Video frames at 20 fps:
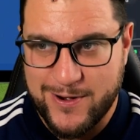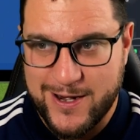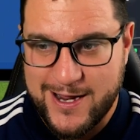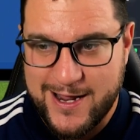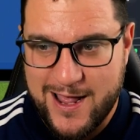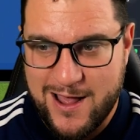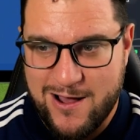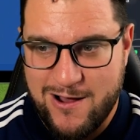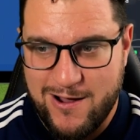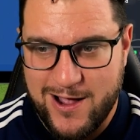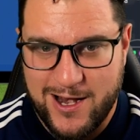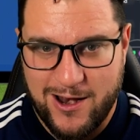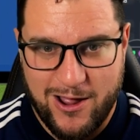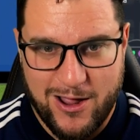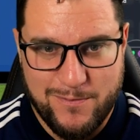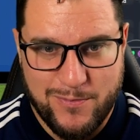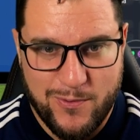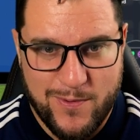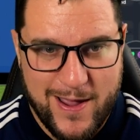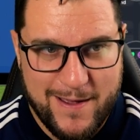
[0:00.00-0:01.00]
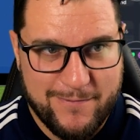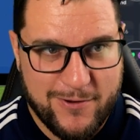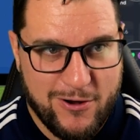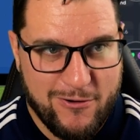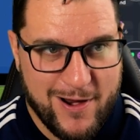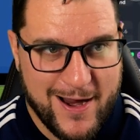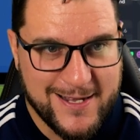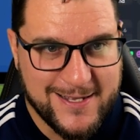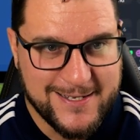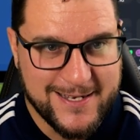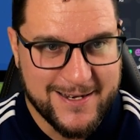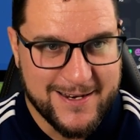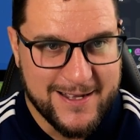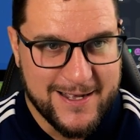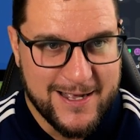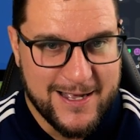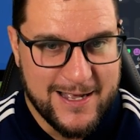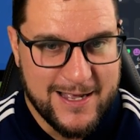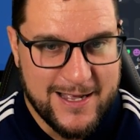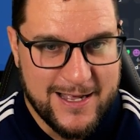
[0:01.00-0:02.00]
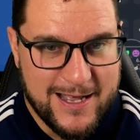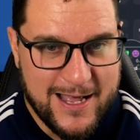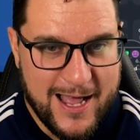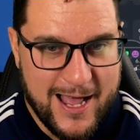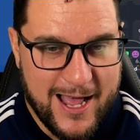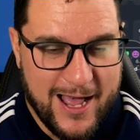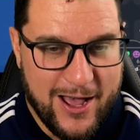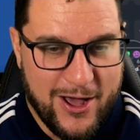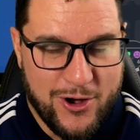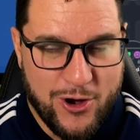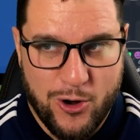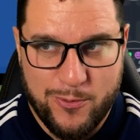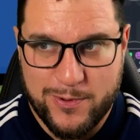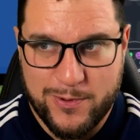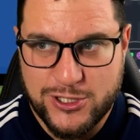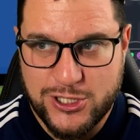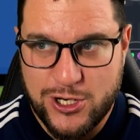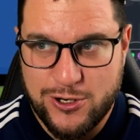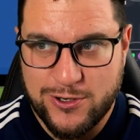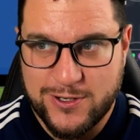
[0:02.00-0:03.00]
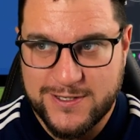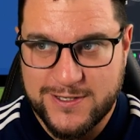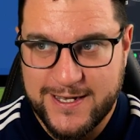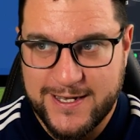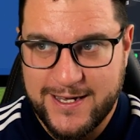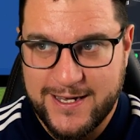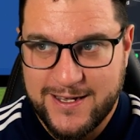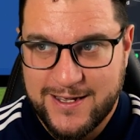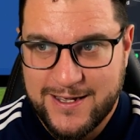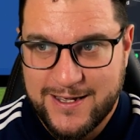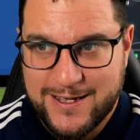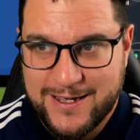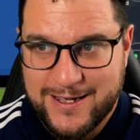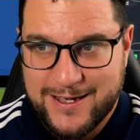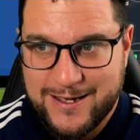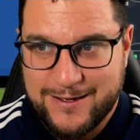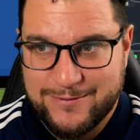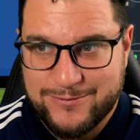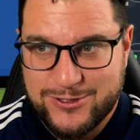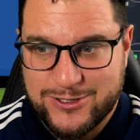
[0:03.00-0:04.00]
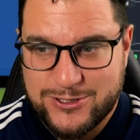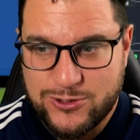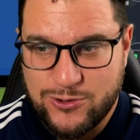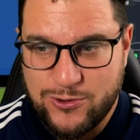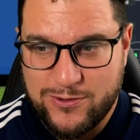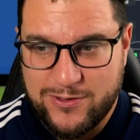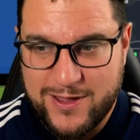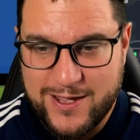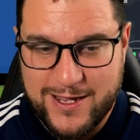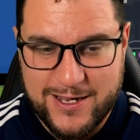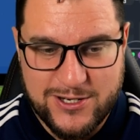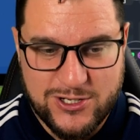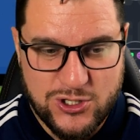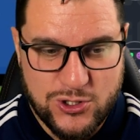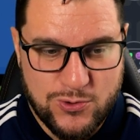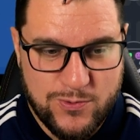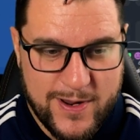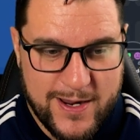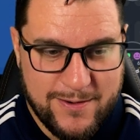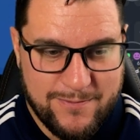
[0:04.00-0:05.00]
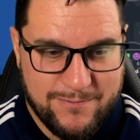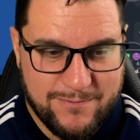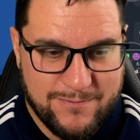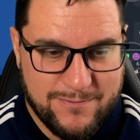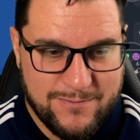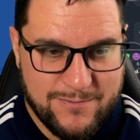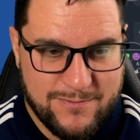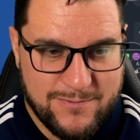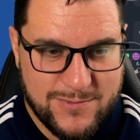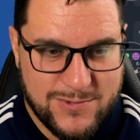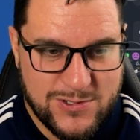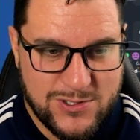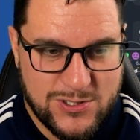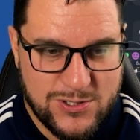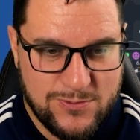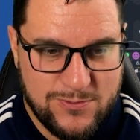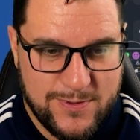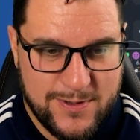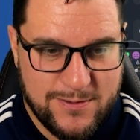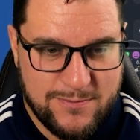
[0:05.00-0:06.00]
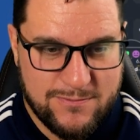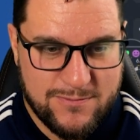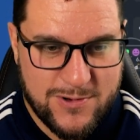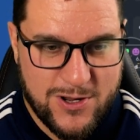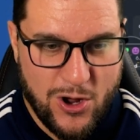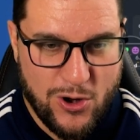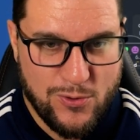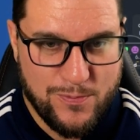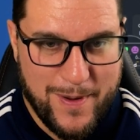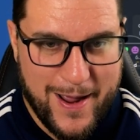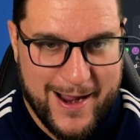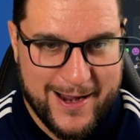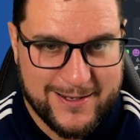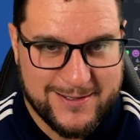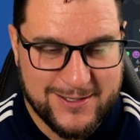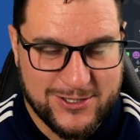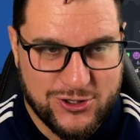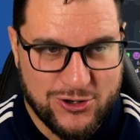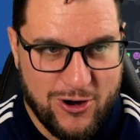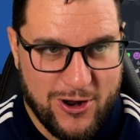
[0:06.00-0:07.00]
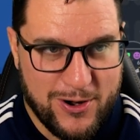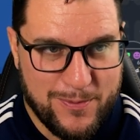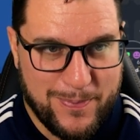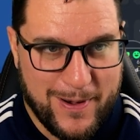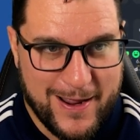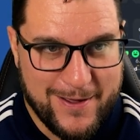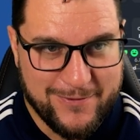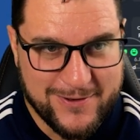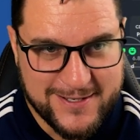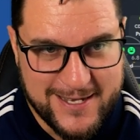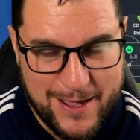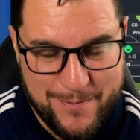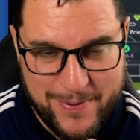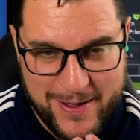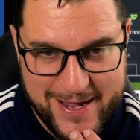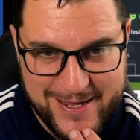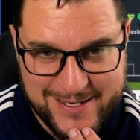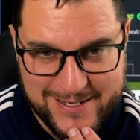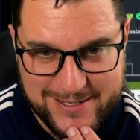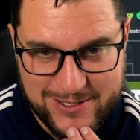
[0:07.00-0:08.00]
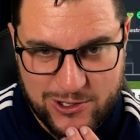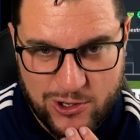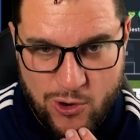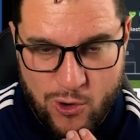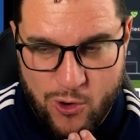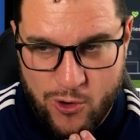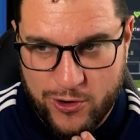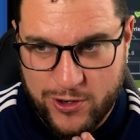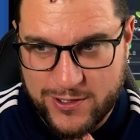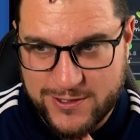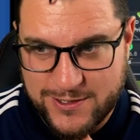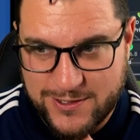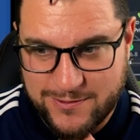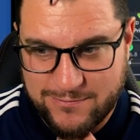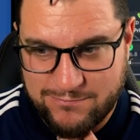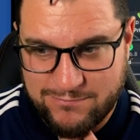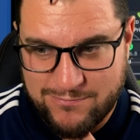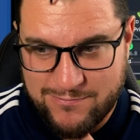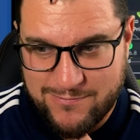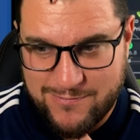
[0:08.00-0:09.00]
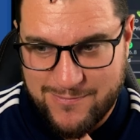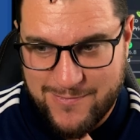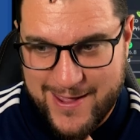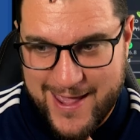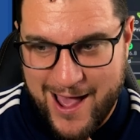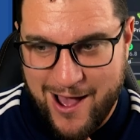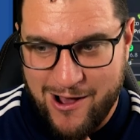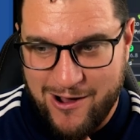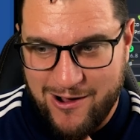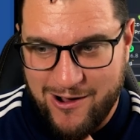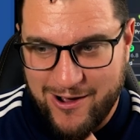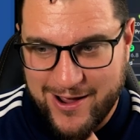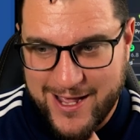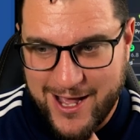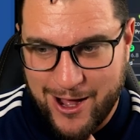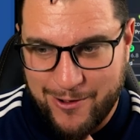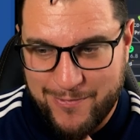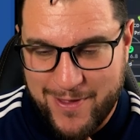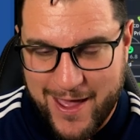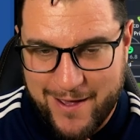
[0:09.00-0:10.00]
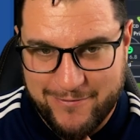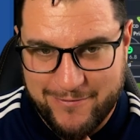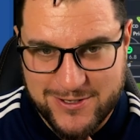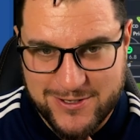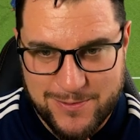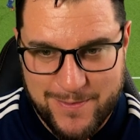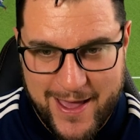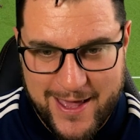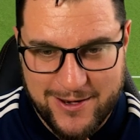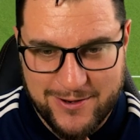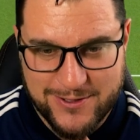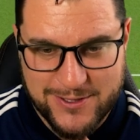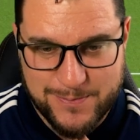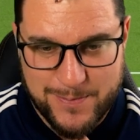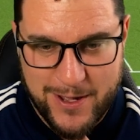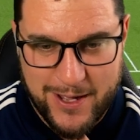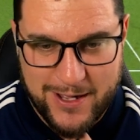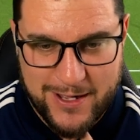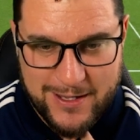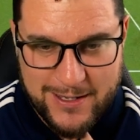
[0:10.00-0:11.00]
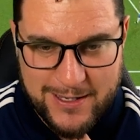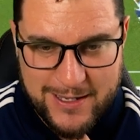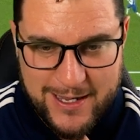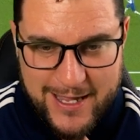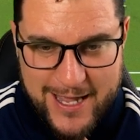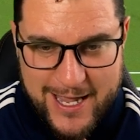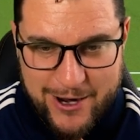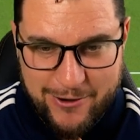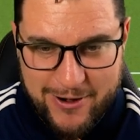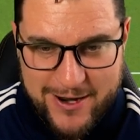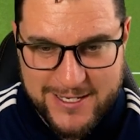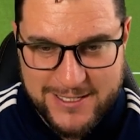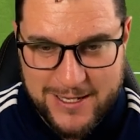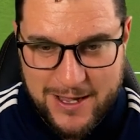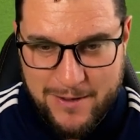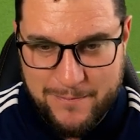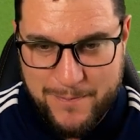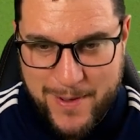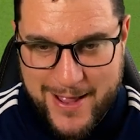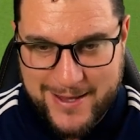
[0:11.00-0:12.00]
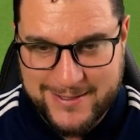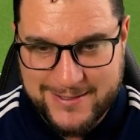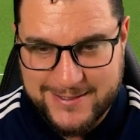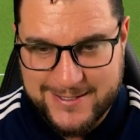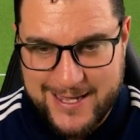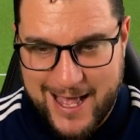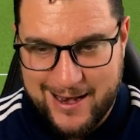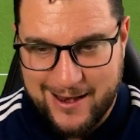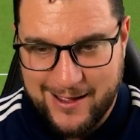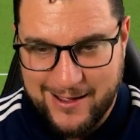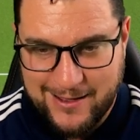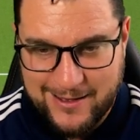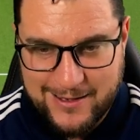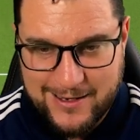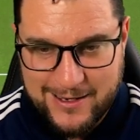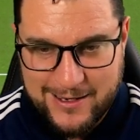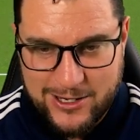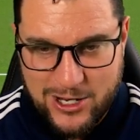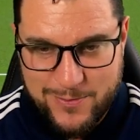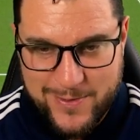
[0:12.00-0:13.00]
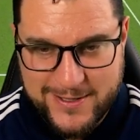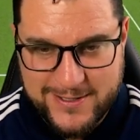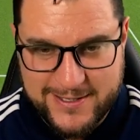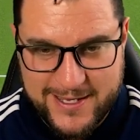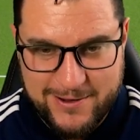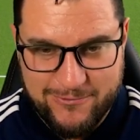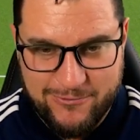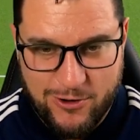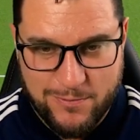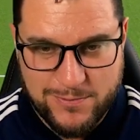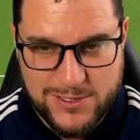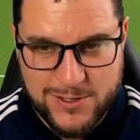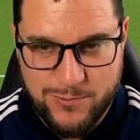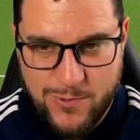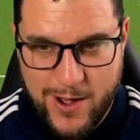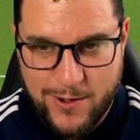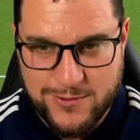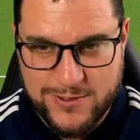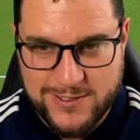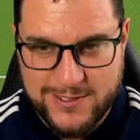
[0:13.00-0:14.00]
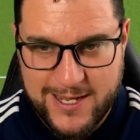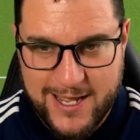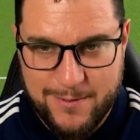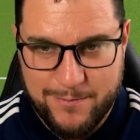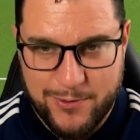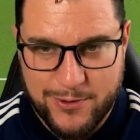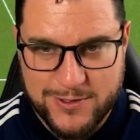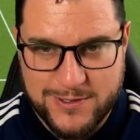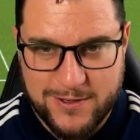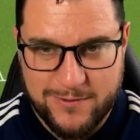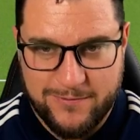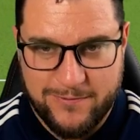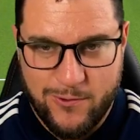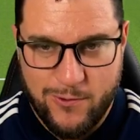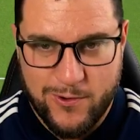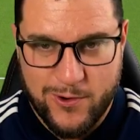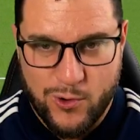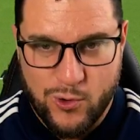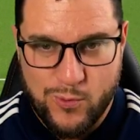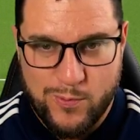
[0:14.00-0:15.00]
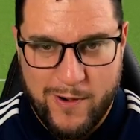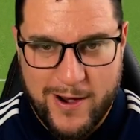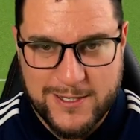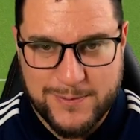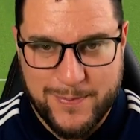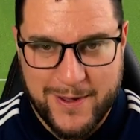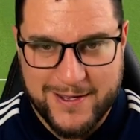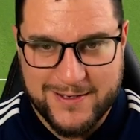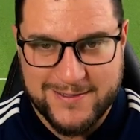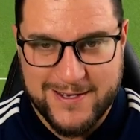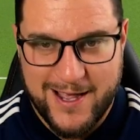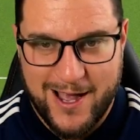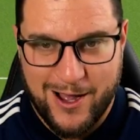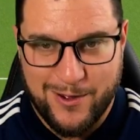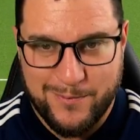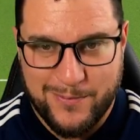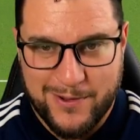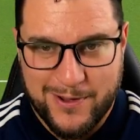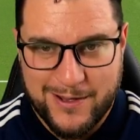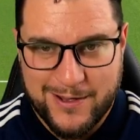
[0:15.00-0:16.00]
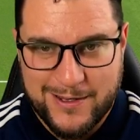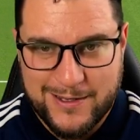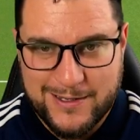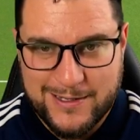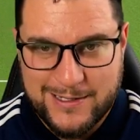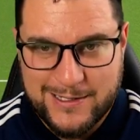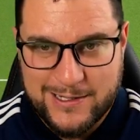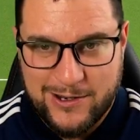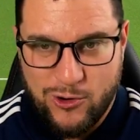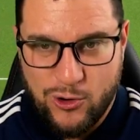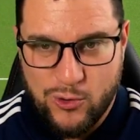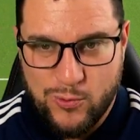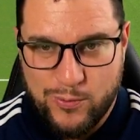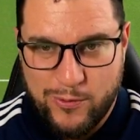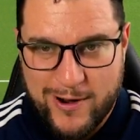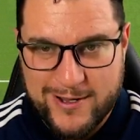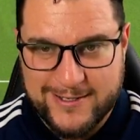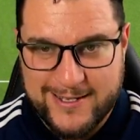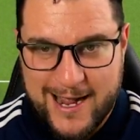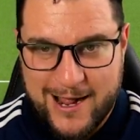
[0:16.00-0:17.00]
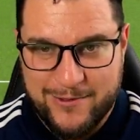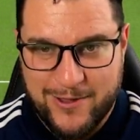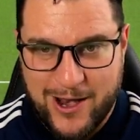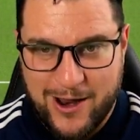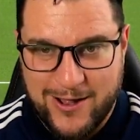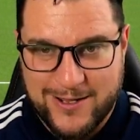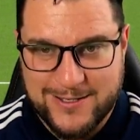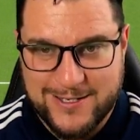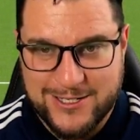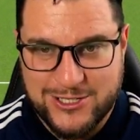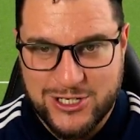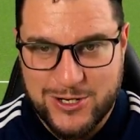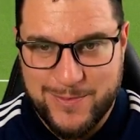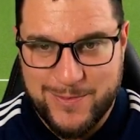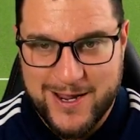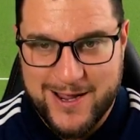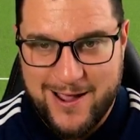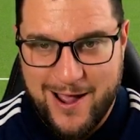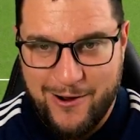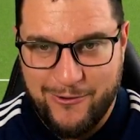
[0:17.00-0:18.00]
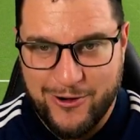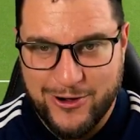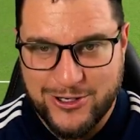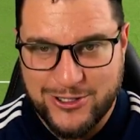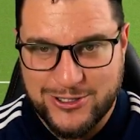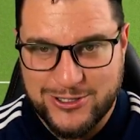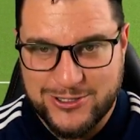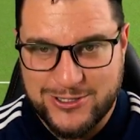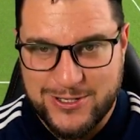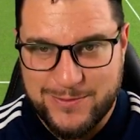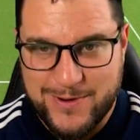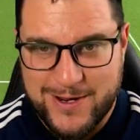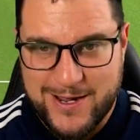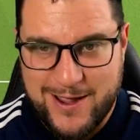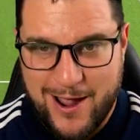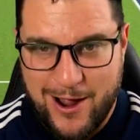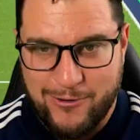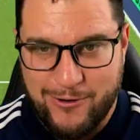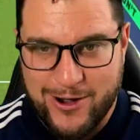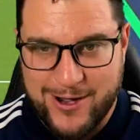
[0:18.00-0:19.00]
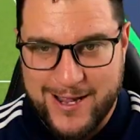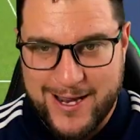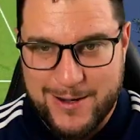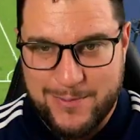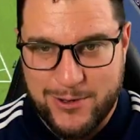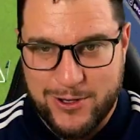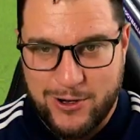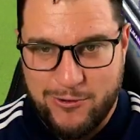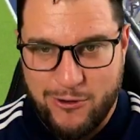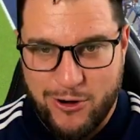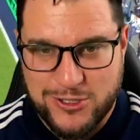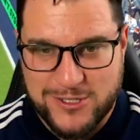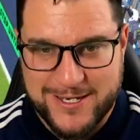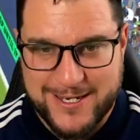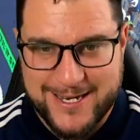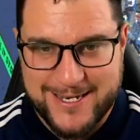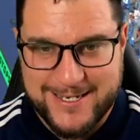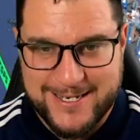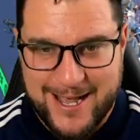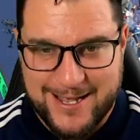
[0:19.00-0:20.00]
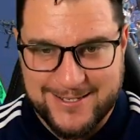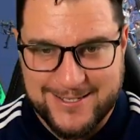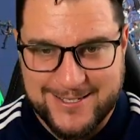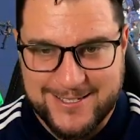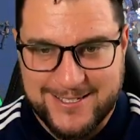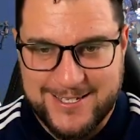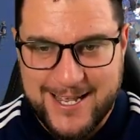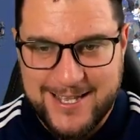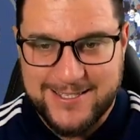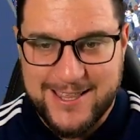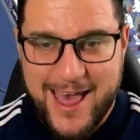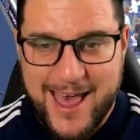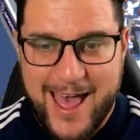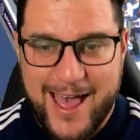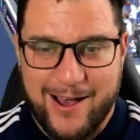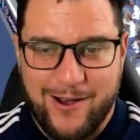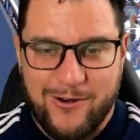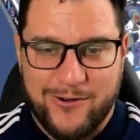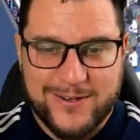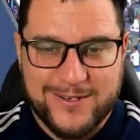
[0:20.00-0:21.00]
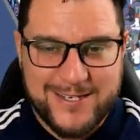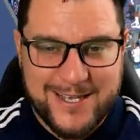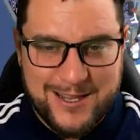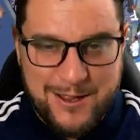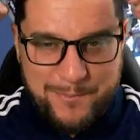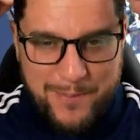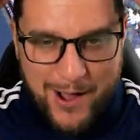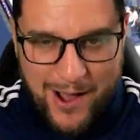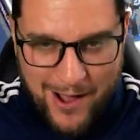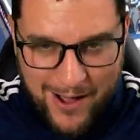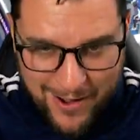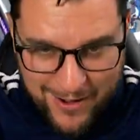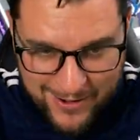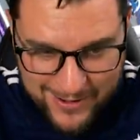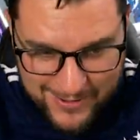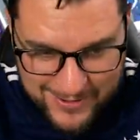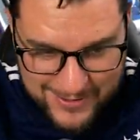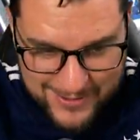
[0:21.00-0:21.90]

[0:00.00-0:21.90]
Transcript: We didn't get a highlight, but we have created an opportunity. I'm just sort of thinking, do we go back to trying to play for set pieces and corners and get our height up there for headers? But here is a Ben Salah. Kaminsky robs him well. Stitt puts it forward. Allpress picks it up. Allpress down the line to Jimmy Curran. Jimmy Curran, can he put the cross in? He does. Stitt's there. Oh, he's hit the bar.